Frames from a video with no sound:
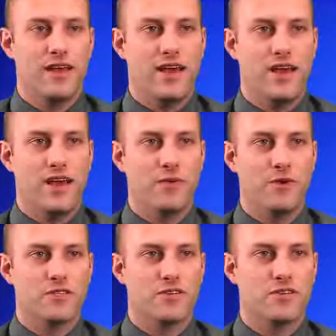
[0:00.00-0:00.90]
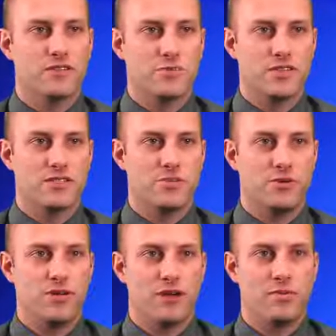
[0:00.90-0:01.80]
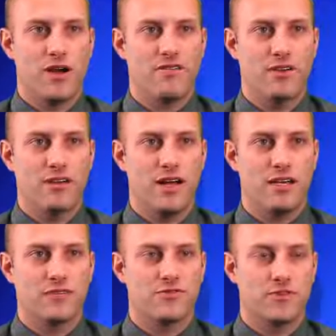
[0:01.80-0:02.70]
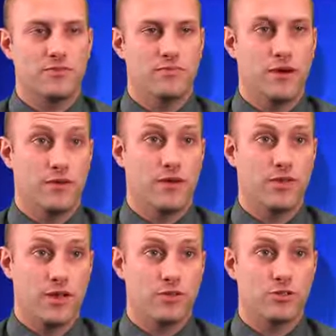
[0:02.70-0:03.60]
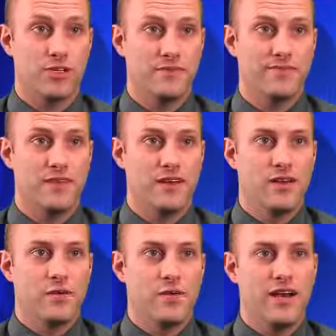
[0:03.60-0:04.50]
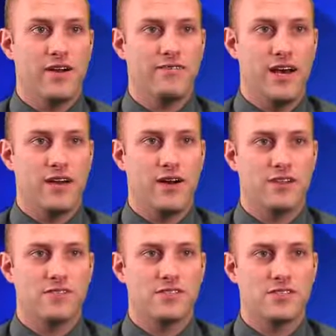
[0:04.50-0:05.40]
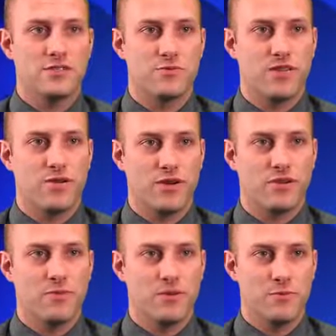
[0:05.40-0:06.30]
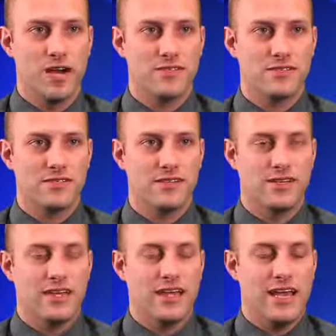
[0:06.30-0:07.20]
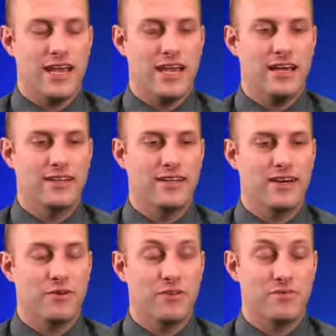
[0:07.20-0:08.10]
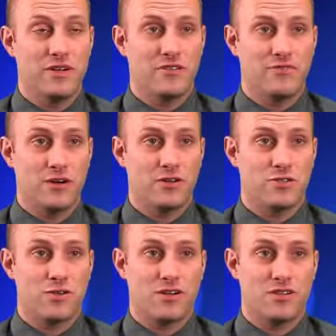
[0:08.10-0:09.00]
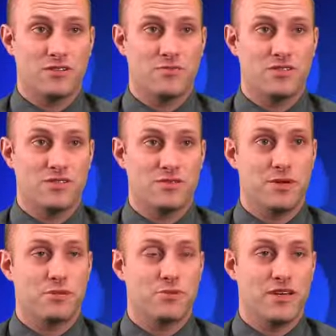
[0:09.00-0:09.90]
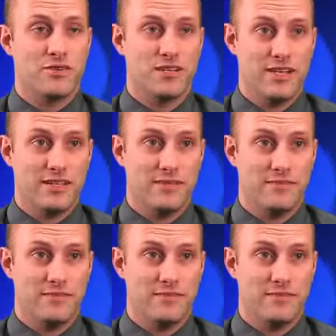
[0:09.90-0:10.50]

and we service municipal and private clients from around the country. We have nine offices spread throughout the Midwest and uh, we've been a FalconStor customer since about 2008.